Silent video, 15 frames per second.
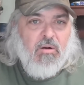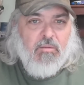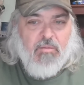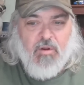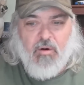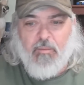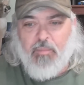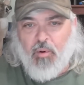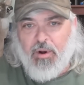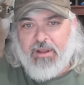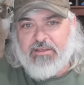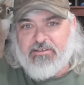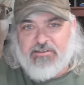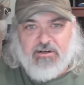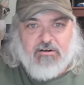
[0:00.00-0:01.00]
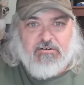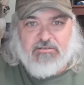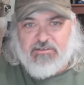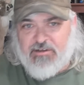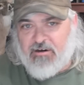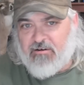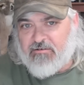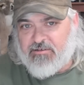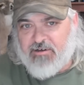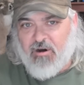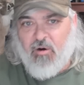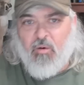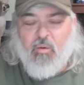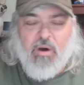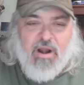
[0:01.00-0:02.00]
you know,
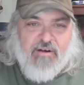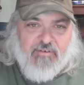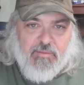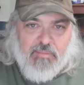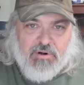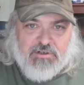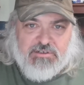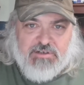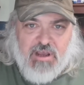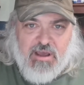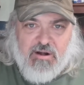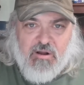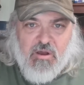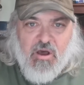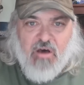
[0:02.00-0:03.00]
0.000 whatever percent